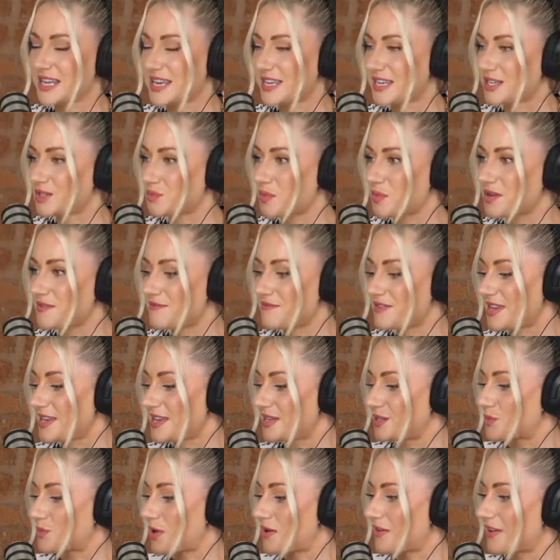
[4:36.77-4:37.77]
it? And it's one of
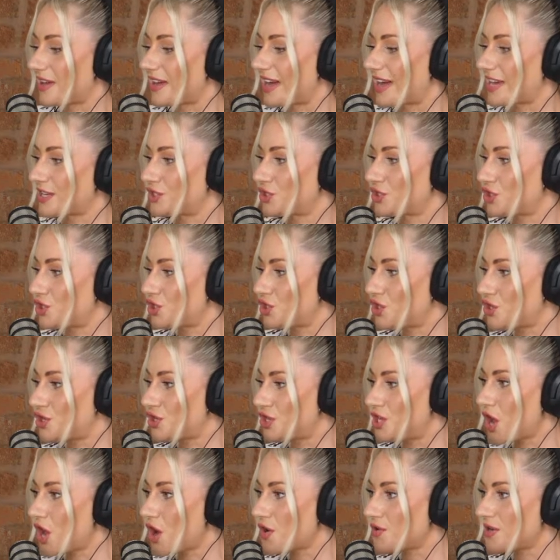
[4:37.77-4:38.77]
these where I guess
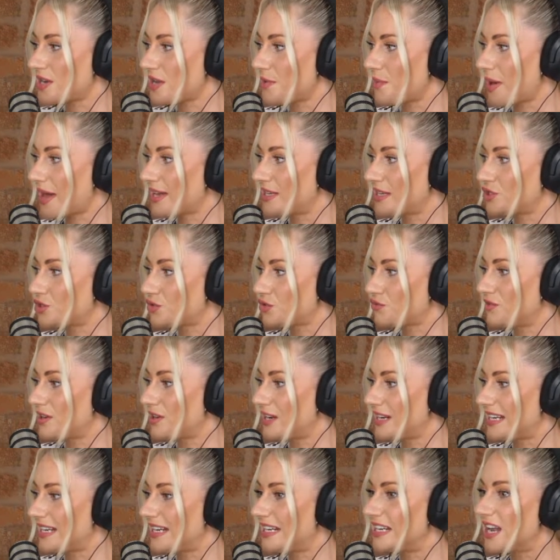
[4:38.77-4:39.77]
the only way to
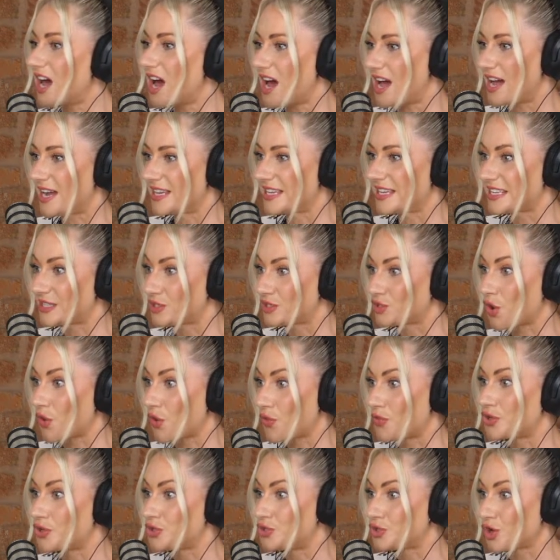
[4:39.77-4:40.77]
really learn is
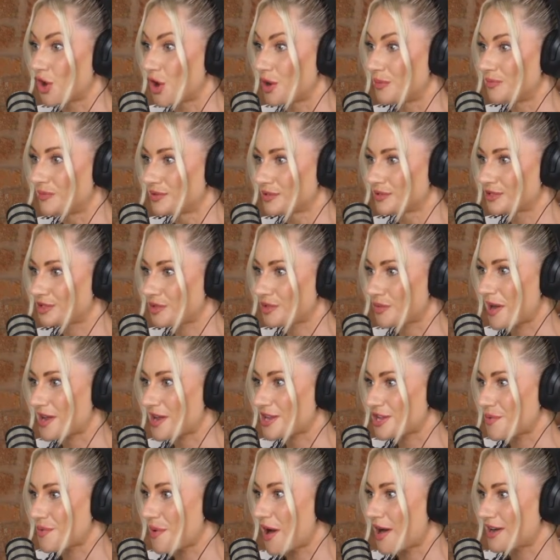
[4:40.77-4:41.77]
on the job. So
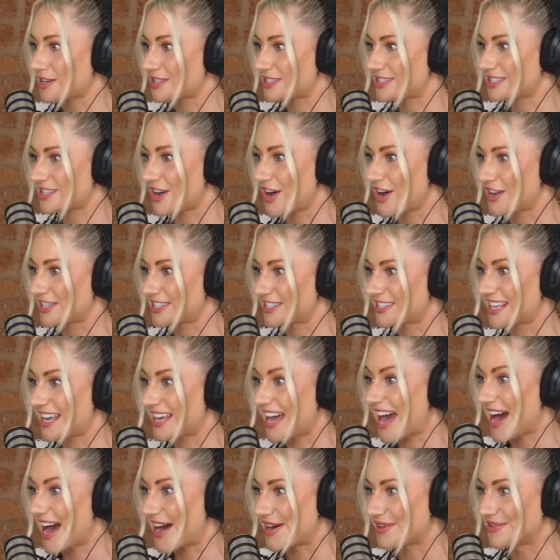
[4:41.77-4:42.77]
when you are
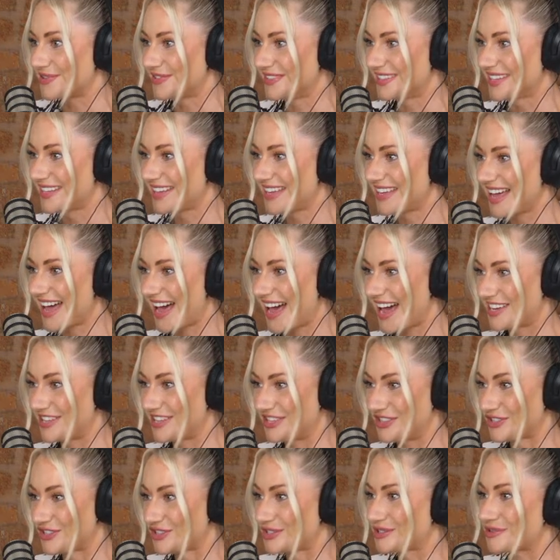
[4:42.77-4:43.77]
starting out
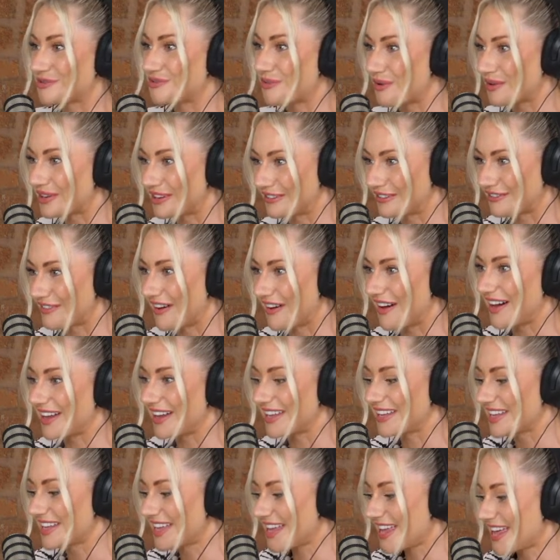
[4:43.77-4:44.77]
and you just
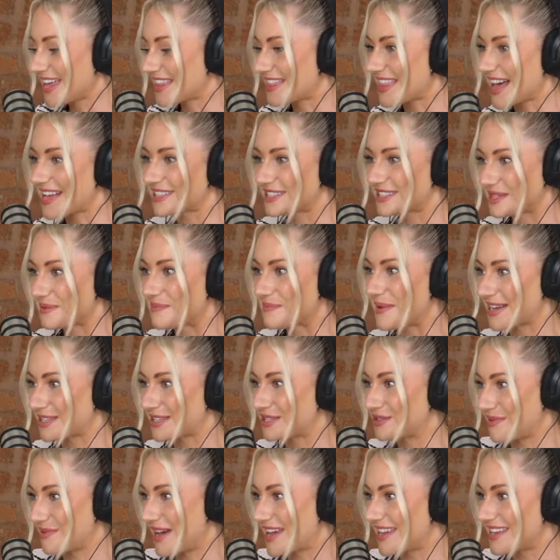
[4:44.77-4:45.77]
qualify, that's the
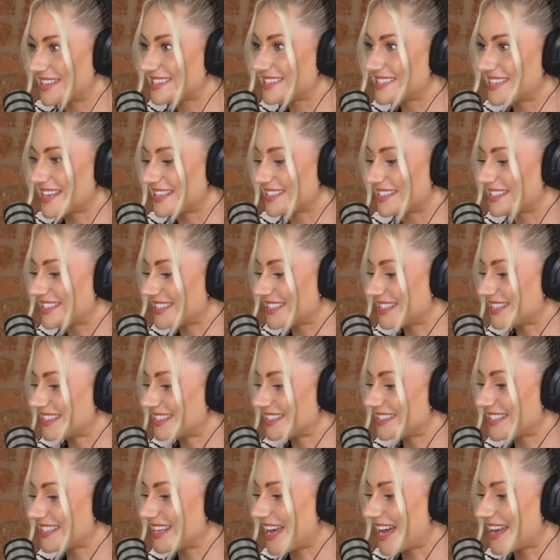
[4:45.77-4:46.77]
best way, isn't
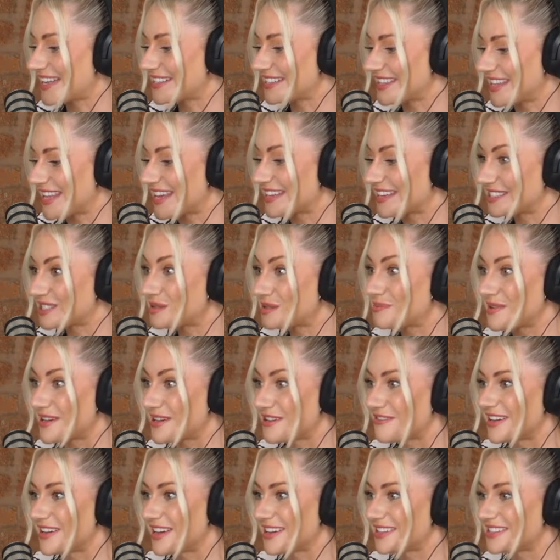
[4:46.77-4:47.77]
it, to get the
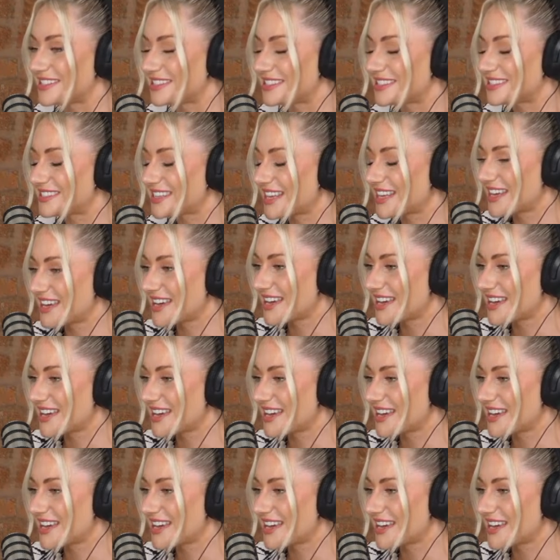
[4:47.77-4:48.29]
experience.